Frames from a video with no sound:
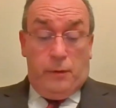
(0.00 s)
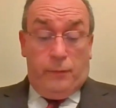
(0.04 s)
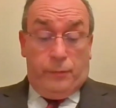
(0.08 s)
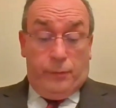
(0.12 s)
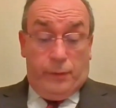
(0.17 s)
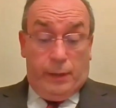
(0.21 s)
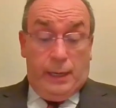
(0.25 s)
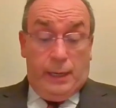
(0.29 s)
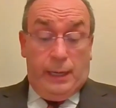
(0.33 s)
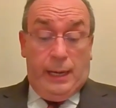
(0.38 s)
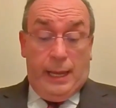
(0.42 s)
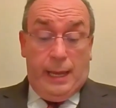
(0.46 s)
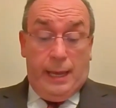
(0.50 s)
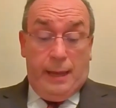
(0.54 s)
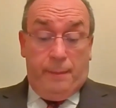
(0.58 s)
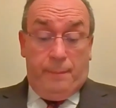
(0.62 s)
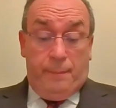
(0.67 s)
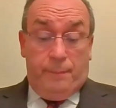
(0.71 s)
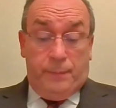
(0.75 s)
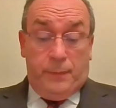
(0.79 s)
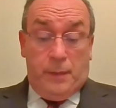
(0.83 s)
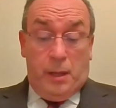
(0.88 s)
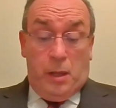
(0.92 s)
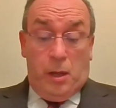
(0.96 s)
For in
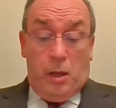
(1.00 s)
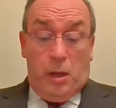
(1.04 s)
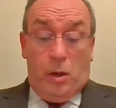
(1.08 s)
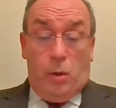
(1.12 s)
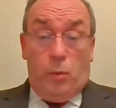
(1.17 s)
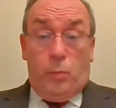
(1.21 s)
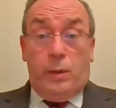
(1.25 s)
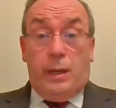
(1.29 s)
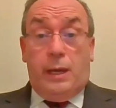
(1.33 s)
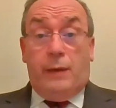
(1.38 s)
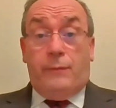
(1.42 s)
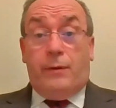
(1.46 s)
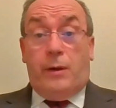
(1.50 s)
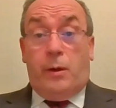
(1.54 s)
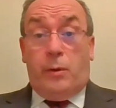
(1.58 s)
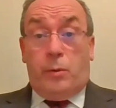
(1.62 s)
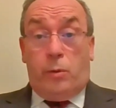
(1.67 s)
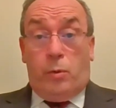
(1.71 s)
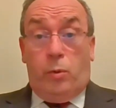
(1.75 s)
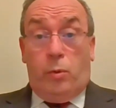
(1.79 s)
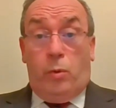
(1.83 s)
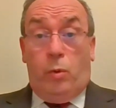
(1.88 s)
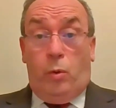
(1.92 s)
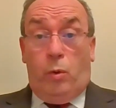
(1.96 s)
him we have our
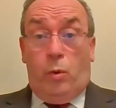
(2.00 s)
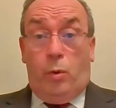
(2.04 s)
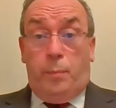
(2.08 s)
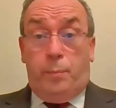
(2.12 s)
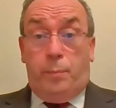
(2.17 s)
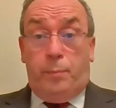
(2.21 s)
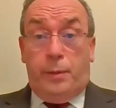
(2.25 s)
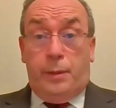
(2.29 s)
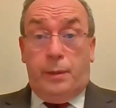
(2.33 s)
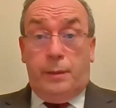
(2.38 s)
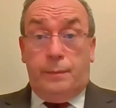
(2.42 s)
hope,